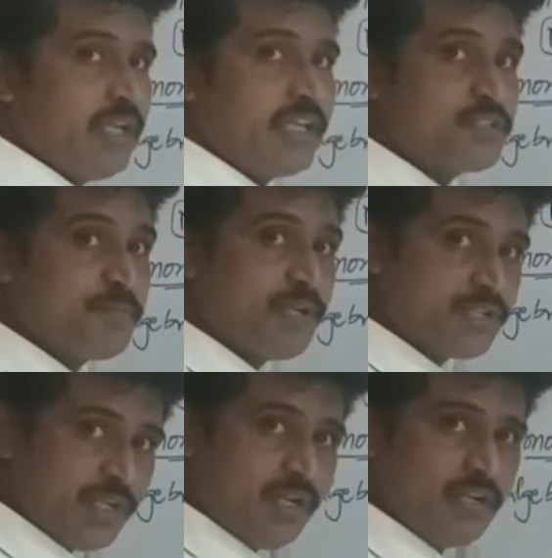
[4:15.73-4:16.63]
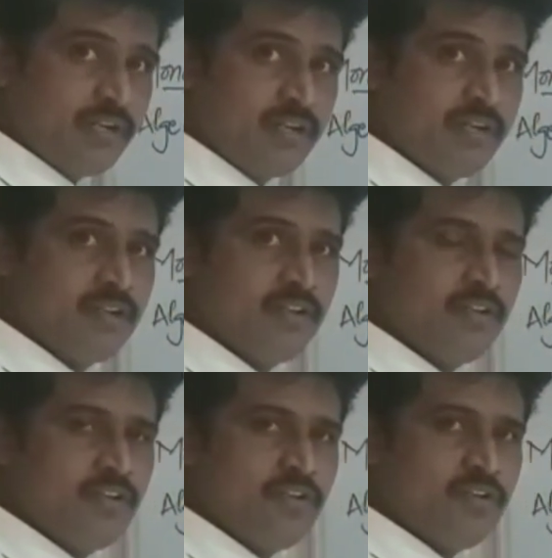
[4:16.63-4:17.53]
expression
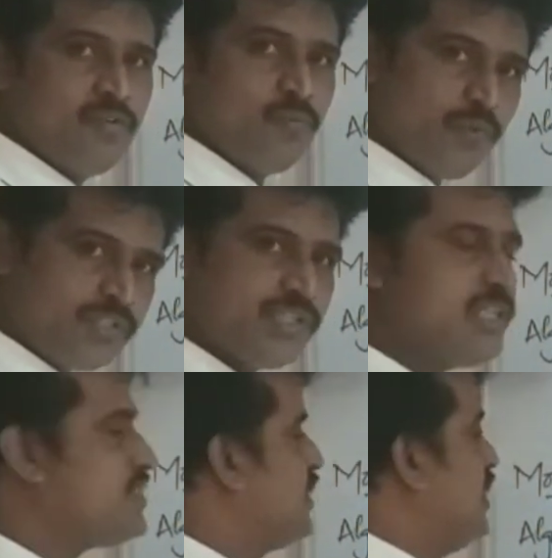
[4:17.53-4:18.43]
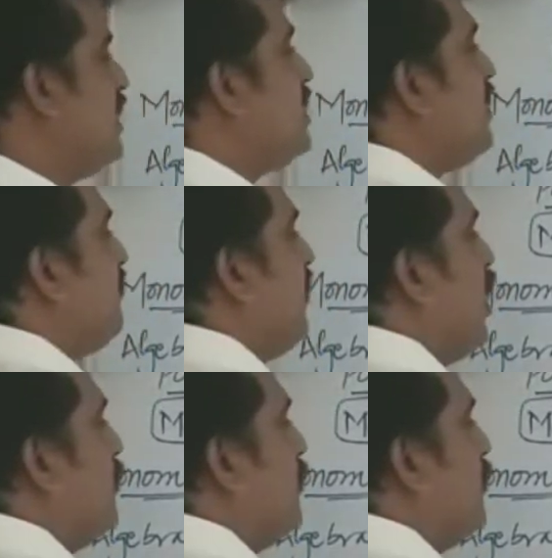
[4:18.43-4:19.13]
which is in the form